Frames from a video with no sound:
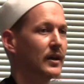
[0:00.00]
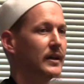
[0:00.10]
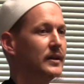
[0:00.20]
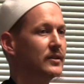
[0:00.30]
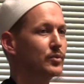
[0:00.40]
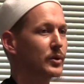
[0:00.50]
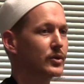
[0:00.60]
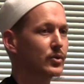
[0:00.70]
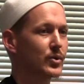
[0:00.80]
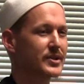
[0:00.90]
Is what
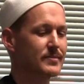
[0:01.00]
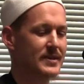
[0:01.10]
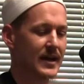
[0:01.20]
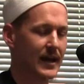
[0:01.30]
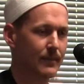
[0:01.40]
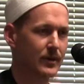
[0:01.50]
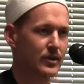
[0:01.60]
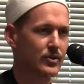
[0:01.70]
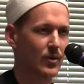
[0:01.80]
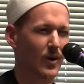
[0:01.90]
is going to be hammered
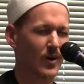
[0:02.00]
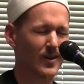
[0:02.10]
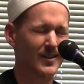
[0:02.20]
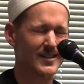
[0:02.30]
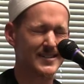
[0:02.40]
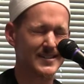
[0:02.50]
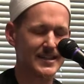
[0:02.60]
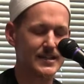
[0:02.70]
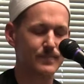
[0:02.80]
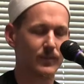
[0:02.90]
into our heart a
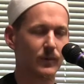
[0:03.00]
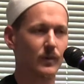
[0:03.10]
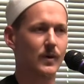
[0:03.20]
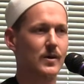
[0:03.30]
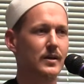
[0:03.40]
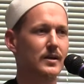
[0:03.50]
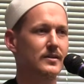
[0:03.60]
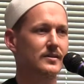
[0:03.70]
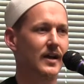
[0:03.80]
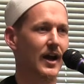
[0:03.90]
deep, longing
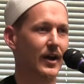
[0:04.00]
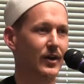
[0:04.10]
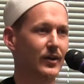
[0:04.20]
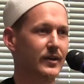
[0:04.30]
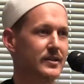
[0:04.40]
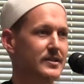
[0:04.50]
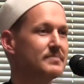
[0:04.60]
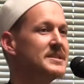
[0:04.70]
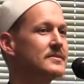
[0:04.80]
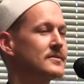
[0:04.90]
desire to
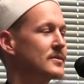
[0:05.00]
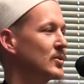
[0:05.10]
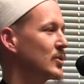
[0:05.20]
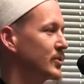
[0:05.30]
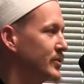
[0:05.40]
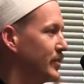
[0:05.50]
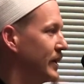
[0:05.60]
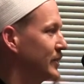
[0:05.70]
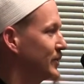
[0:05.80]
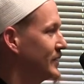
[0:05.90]
meet our Lord
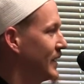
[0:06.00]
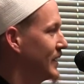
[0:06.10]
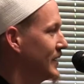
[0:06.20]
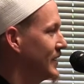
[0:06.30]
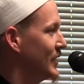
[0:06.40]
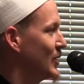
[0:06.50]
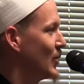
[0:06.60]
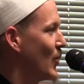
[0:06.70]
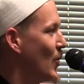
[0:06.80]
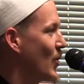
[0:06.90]
subhanahu wa ta'ala?
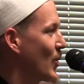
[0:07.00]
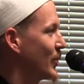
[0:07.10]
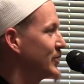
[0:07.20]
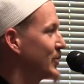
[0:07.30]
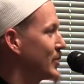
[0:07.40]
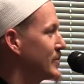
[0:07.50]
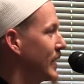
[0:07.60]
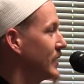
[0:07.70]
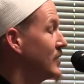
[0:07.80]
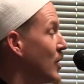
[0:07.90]
Or is it going
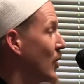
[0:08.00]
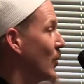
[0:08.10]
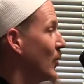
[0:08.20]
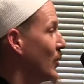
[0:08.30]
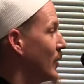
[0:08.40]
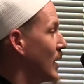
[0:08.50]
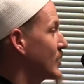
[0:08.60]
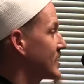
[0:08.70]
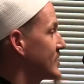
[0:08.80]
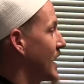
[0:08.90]
back, no, I
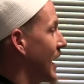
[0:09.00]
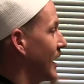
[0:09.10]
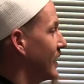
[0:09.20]
want to stay?